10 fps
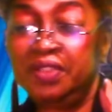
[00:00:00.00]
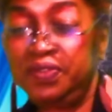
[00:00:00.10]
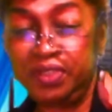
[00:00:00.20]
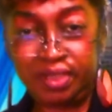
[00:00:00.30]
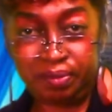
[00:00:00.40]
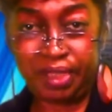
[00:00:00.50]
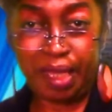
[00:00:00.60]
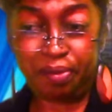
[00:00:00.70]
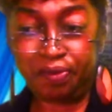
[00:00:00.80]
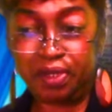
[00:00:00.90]
feel some
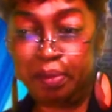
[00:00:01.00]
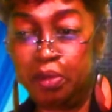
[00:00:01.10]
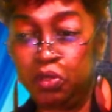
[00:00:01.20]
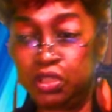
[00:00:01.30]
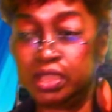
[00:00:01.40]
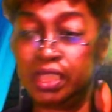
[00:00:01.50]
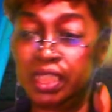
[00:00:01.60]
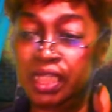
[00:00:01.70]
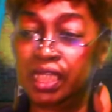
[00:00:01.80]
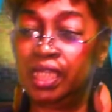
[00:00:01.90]
type of an emotion
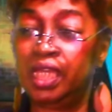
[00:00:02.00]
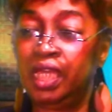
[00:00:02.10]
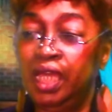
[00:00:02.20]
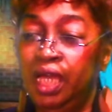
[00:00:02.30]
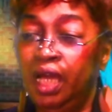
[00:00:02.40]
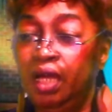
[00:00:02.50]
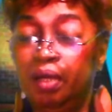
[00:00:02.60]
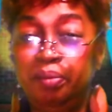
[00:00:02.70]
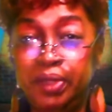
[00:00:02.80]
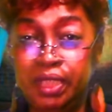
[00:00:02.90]
there
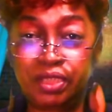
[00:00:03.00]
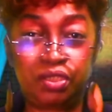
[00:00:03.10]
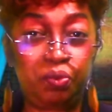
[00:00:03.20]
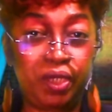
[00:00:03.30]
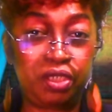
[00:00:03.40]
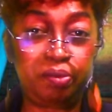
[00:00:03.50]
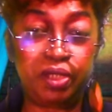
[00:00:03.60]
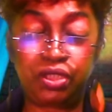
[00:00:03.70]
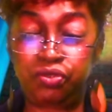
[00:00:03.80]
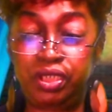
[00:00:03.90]
because of the way you're
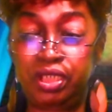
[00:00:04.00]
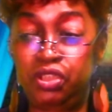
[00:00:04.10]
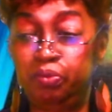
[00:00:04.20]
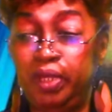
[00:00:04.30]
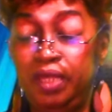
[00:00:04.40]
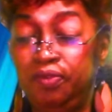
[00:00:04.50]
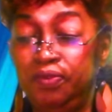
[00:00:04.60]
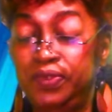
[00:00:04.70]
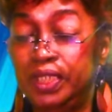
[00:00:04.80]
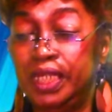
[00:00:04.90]
being treated. You may even
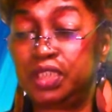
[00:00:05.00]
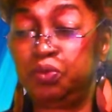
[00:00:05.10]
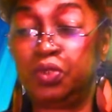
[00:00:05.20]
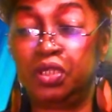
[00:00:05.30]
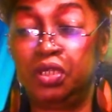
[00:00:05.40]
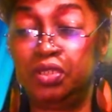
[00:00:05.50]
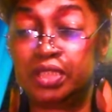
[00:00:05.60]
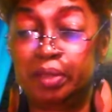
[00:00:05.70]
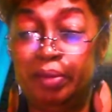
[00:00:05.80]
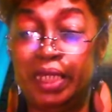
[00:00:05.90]
feel like you want to hurt
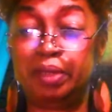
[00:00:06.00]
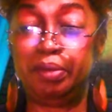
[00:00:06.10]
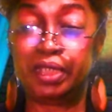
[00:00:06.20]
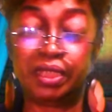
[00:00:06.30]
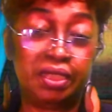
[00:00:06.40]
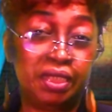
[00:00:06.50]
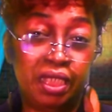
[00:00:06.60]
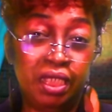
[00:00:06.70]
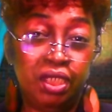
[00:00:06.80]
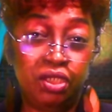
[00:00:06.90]
somebody because
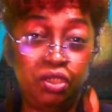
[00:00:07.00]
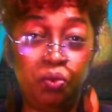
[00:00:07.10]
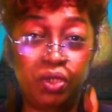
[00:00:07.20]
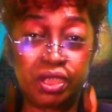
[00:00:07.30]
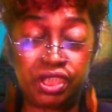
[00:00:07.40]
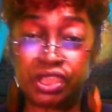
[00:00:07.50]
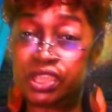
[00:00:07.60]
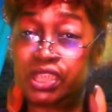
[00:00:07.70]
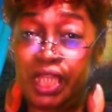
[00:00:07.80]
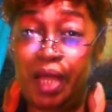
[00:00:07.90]
you want to
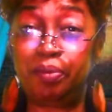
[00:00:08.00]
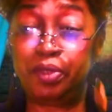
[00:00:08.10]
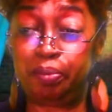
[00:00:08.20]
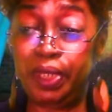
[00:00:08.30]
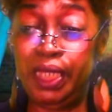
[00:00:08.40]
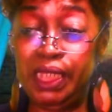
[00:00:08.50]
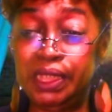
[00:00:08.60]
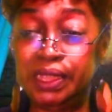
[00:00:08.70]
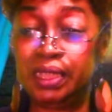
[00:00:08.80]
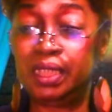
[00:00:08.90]
just stop the
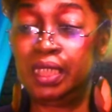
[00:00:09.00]
pain.